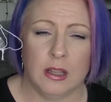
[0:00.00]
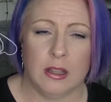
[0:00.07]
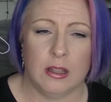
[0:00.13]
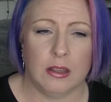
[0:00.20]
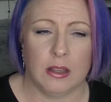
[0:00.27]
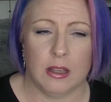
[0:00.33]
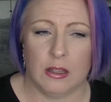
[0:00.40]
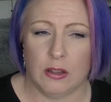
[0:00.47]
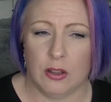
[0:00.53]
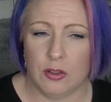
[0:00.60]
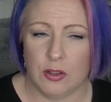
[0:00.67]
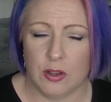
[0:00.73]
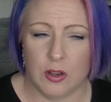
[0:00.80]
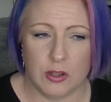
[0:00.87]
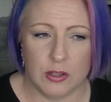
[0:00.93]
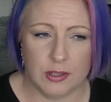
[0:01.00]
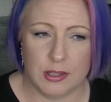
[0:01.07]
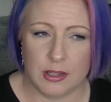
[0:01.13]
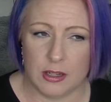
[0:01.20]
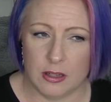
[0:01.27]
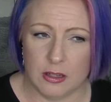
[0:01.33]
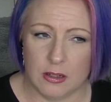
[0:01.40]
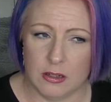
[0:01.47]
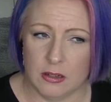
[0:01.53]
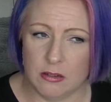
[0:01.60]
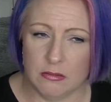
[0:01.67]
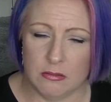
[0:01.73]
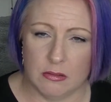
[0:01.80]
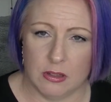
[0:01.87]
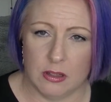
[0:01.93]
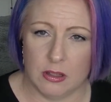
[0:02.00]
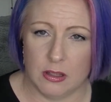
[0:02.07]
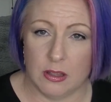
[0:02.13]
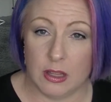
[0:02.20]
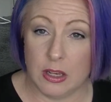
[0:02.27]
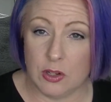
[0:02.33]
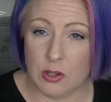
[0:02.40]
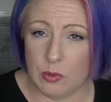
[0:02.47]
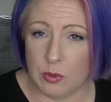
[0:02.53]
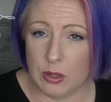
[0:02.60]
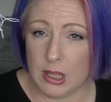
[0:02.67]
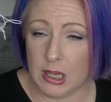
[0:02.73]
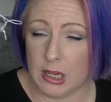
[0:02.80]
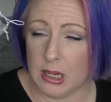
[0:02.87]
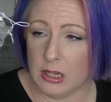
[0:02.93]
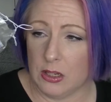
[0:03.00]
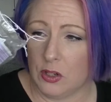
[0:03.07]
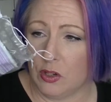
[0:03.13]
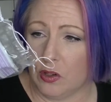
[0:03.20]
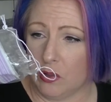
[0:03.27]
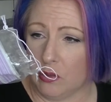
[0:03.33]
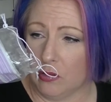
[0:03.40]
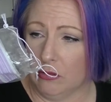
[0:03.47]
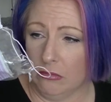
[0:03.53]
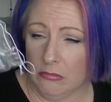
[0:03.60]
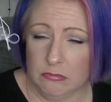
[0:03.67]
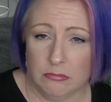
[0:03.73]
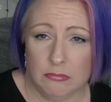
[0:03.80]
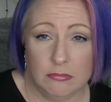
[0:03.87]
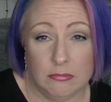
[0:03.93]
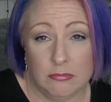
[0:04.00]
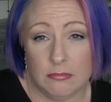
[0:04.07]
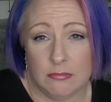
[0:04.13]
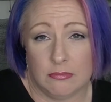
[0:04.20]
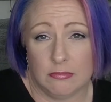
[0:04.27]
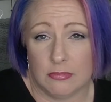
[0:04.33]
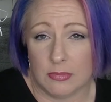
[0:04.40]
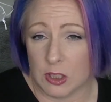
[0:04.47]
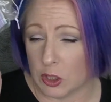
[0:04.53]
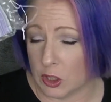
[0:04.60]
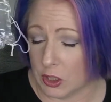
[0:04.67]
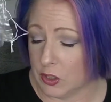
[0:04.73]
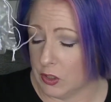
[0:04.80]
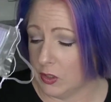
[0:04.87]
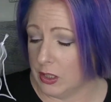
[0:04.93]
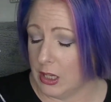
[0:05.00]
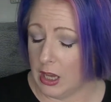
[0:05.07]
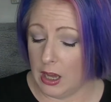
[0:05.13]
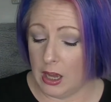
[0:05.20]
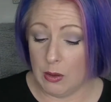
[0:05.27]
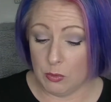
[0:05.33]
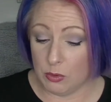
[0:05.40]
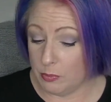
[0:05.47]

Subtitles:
they're low cost and they do what they need to do. So yeah, I would